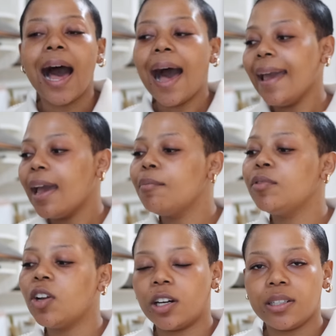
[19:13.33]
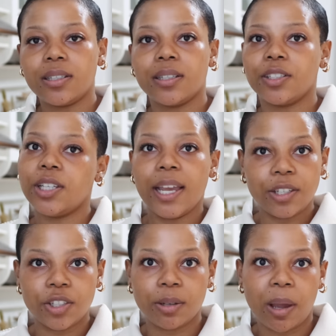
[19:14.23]
I am not
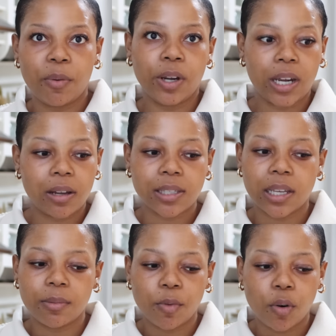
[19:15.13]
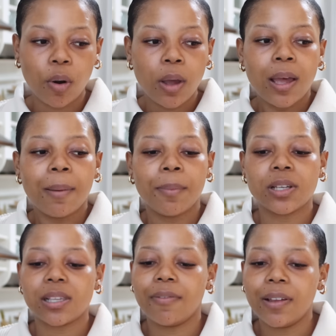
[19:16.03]
changing my workouts anymore
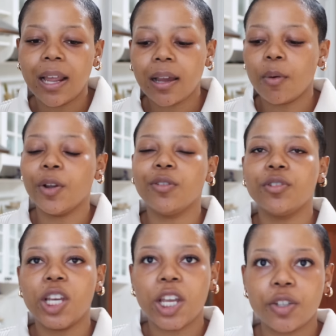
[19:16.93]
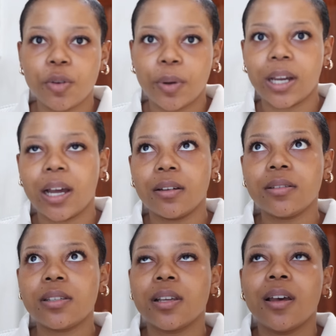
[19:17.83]
because I feel like when you change your
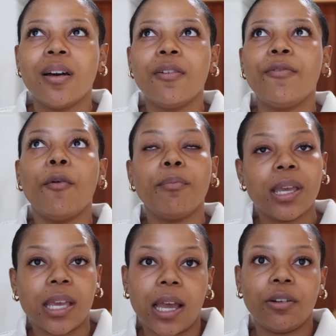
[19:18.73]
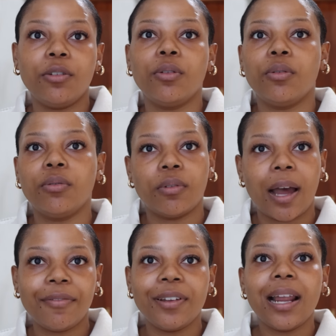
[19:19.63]
workouts, for me, I don't know,
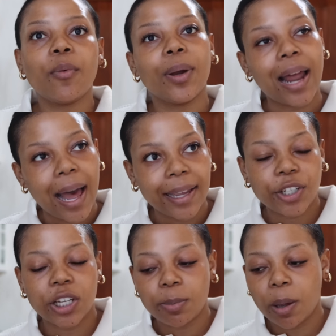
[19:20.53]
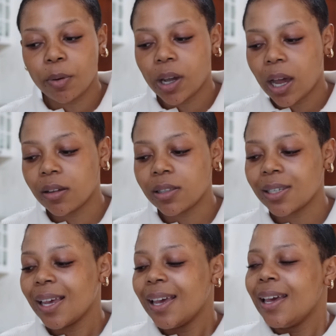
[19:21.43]
I feel like when I change my
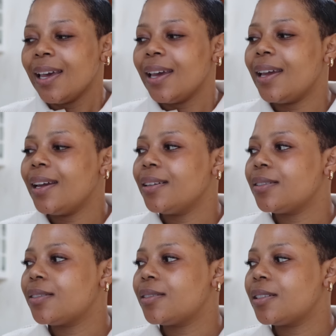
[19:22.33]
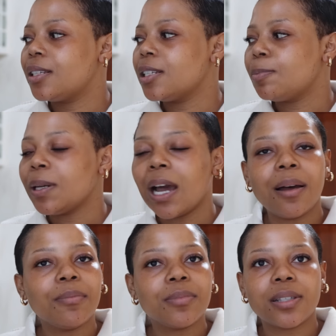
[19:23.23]
workouts, it just
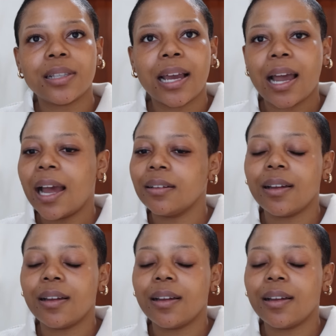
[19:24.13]
becomes like